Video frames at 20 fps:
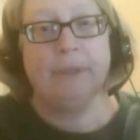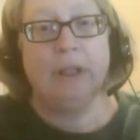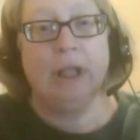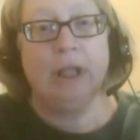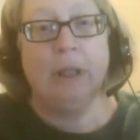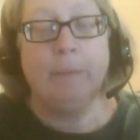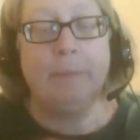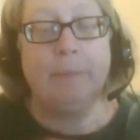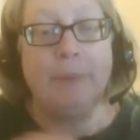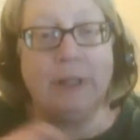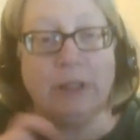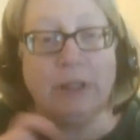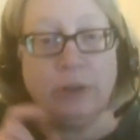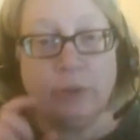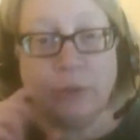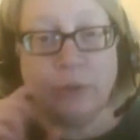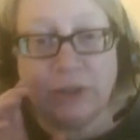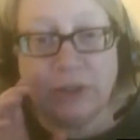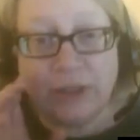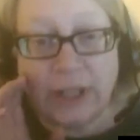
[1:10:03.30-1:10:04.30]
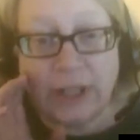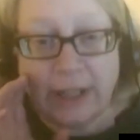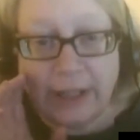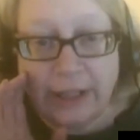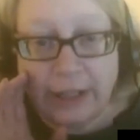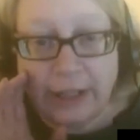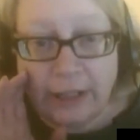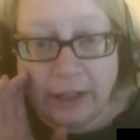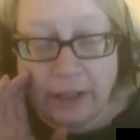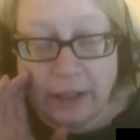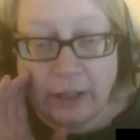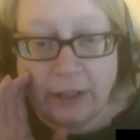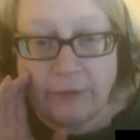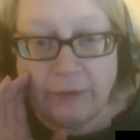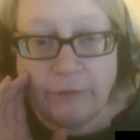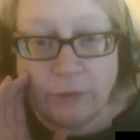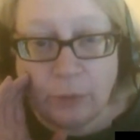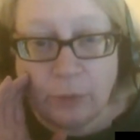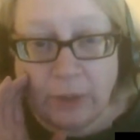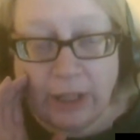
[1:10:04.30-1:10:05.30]
but you stay hidden if
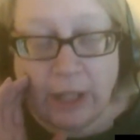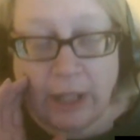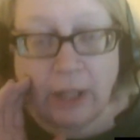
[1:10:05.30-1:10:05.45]
you can.